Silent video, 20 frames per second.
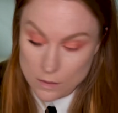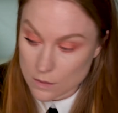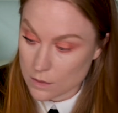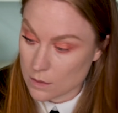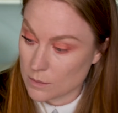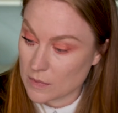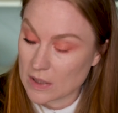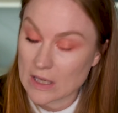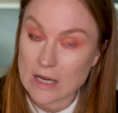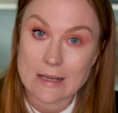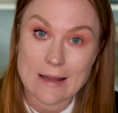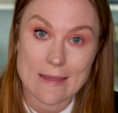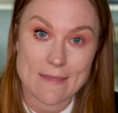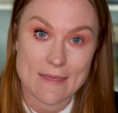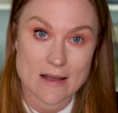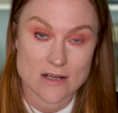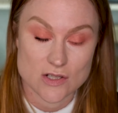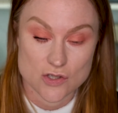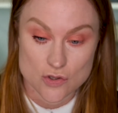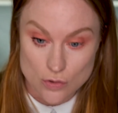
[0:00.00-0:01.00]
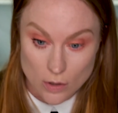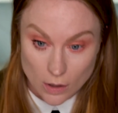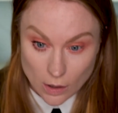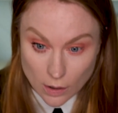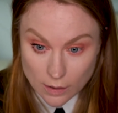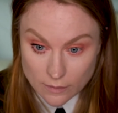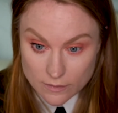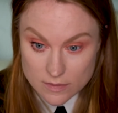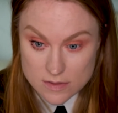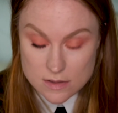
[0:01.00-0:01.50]
I'm going to let that dry
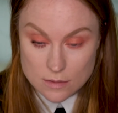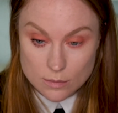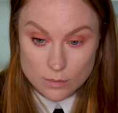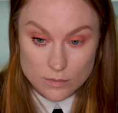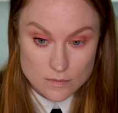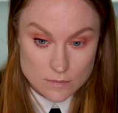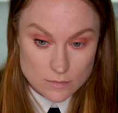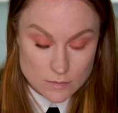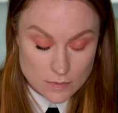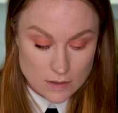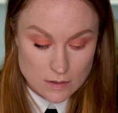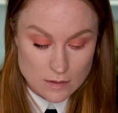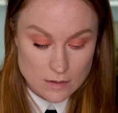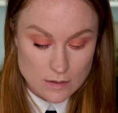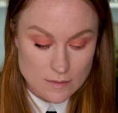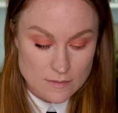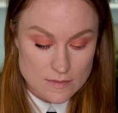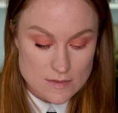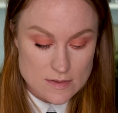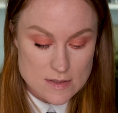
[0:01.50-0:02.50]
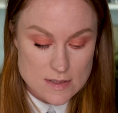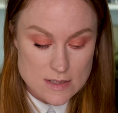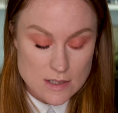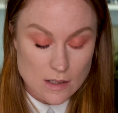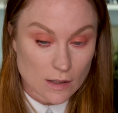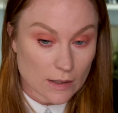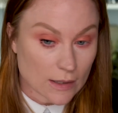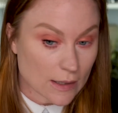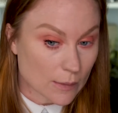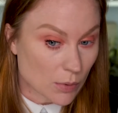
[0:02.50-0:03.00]
ever so
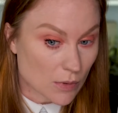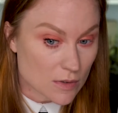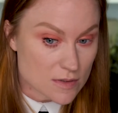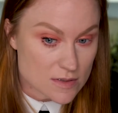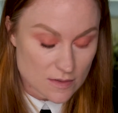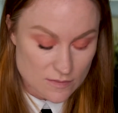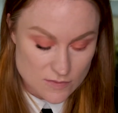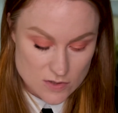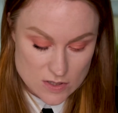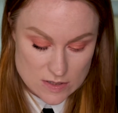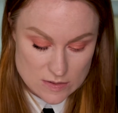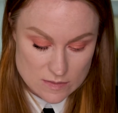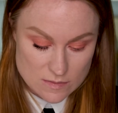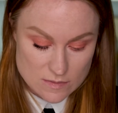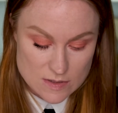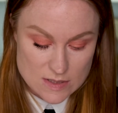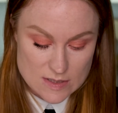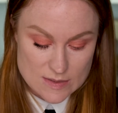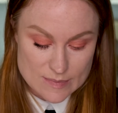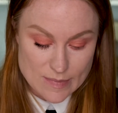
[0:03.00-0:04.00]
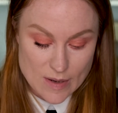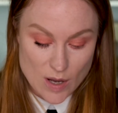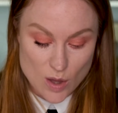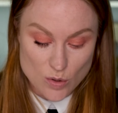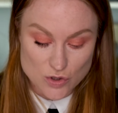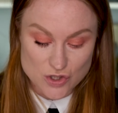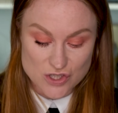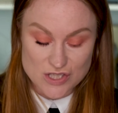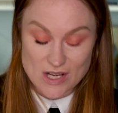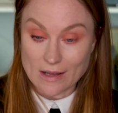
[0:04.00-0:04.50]
slightly because I've just
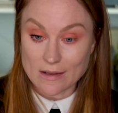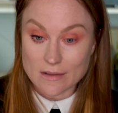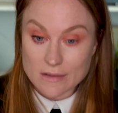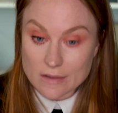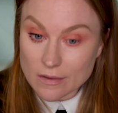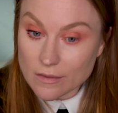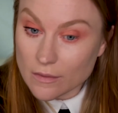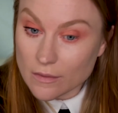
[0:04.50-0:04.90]
splodged it.